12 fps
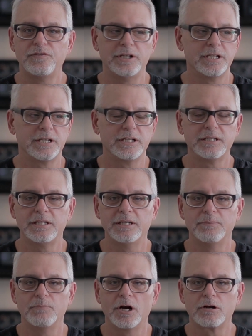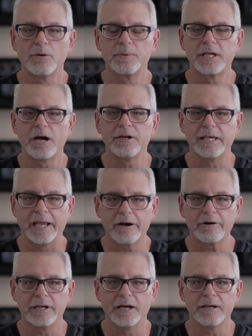Phoenix, in the Maricopa County
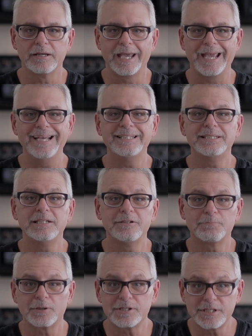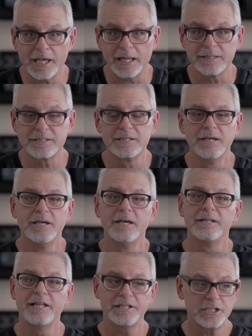area. 18%.
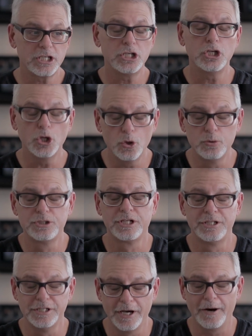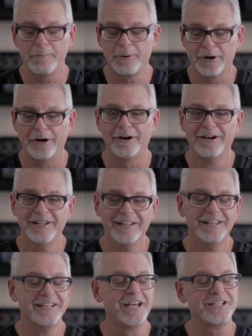That's a huge number.
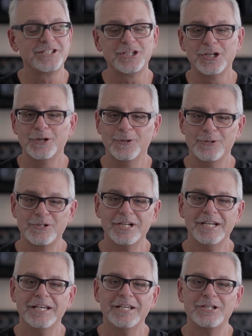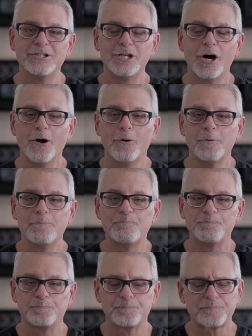That's huge. So,
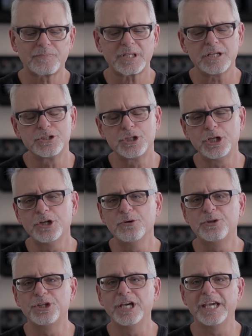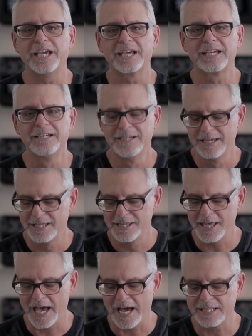do you think
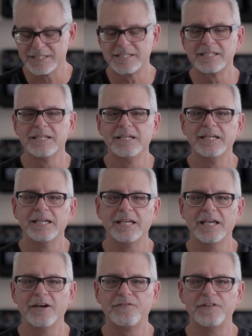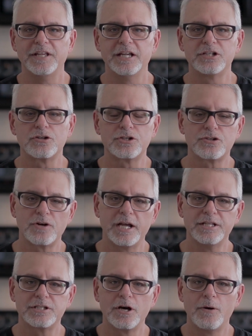that if interest
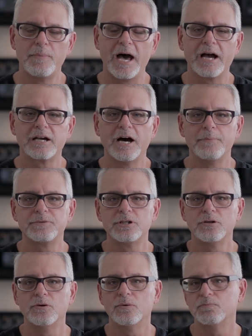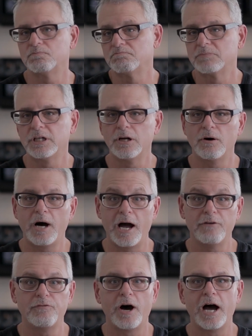rates go back up to you know
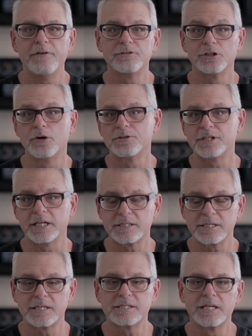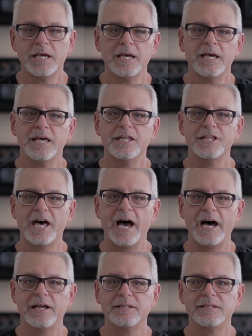high fives, low sixes,
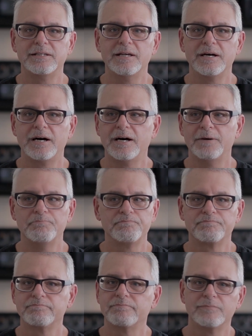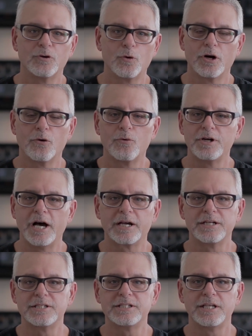that um, we're, we're
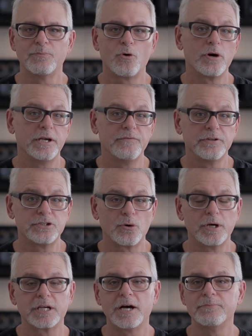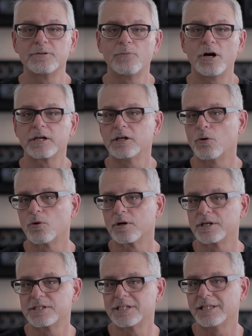not going to see more inventory come to market, or we're
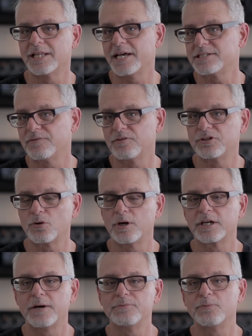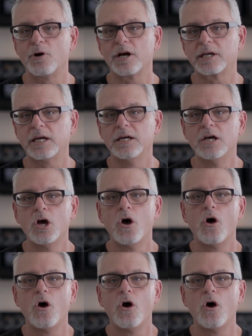going to see less inventory come to market?